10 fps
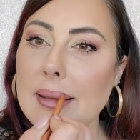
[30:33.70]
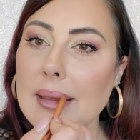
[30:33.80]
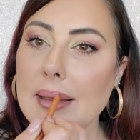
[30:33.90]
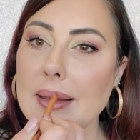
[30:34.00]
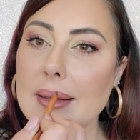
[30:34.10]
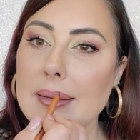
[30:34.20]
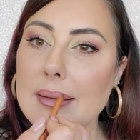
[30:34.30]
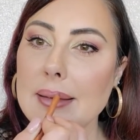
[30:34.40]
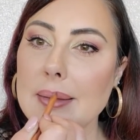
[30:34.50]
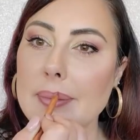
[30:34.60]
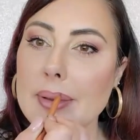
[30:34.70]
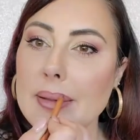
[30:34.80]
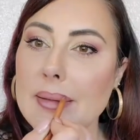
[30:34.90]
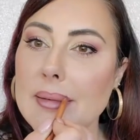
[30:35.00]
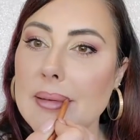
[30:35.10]
And because it's a
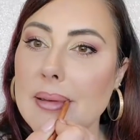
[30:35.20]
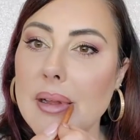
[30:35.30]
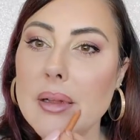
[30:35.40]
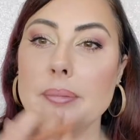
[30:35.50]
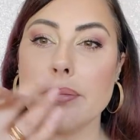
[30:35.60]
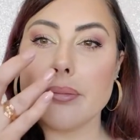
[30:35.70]
pencil,